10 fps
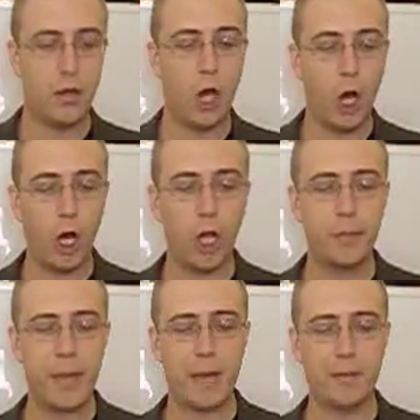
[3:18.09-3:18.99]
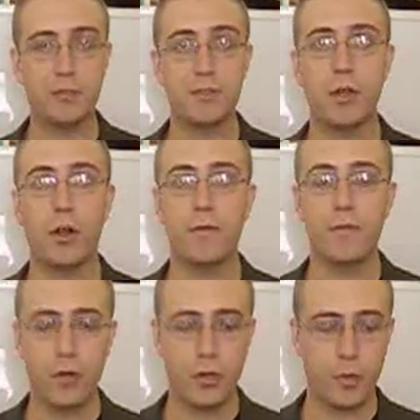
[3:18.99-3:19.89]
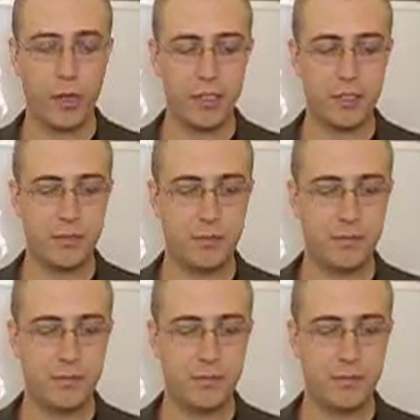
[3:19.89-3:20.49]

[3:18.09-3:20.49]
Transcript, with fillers: All mammals are vertebrates.